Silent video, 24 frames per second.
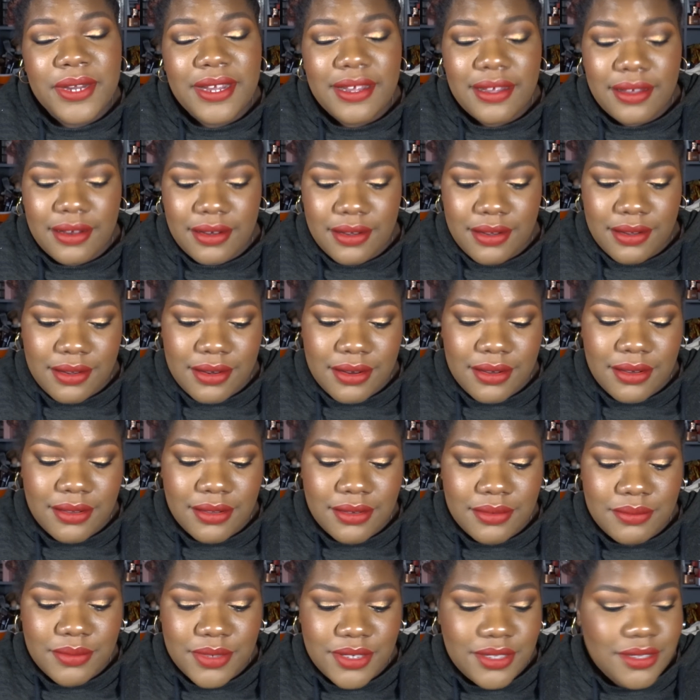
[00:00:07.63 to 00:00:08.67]
and
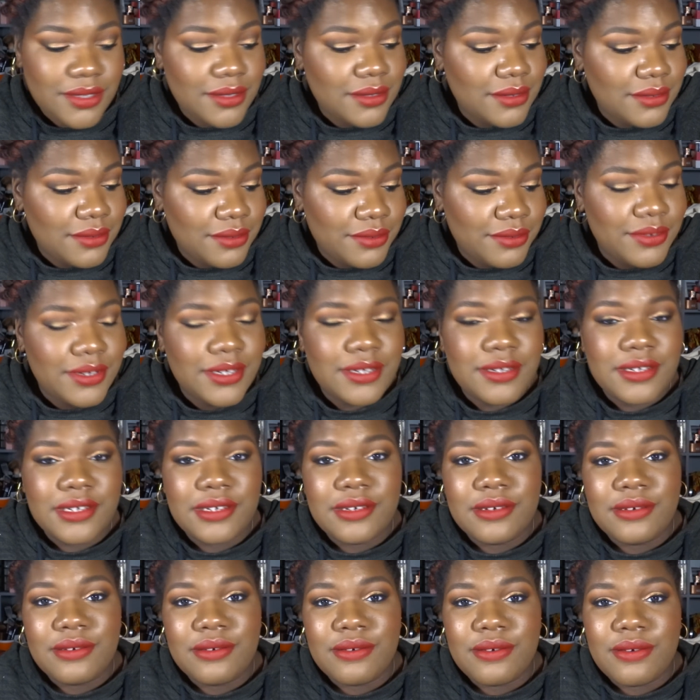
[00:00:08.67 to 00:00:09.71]
let me tell you, it
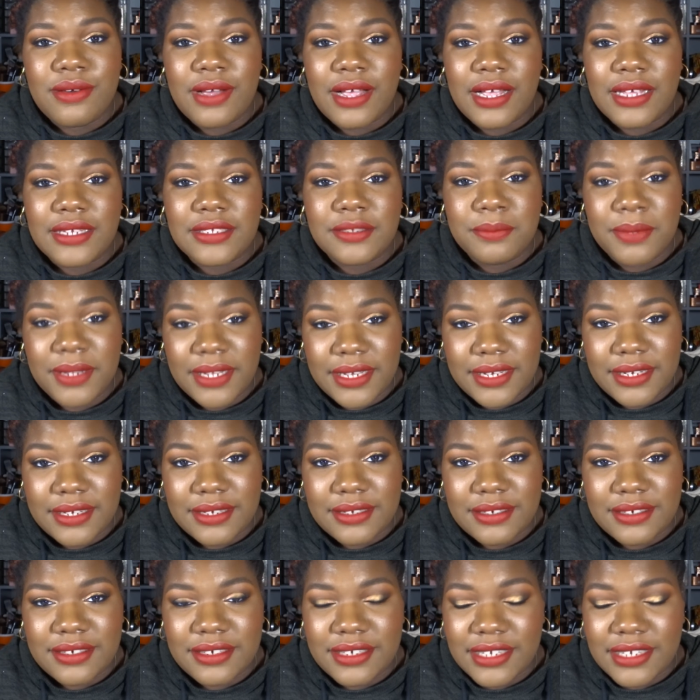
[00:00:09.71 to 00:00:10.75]
didn't go as planned.